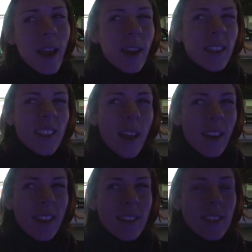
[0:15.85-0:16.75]
And it's not
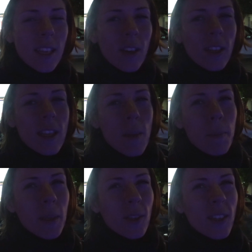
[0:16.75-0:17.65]
necessarily the
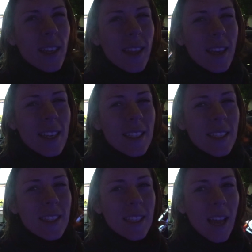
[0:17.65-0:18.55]
building that he's
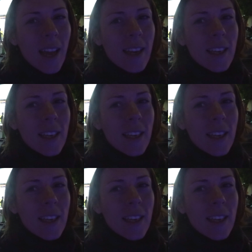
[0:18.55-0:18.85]
inside,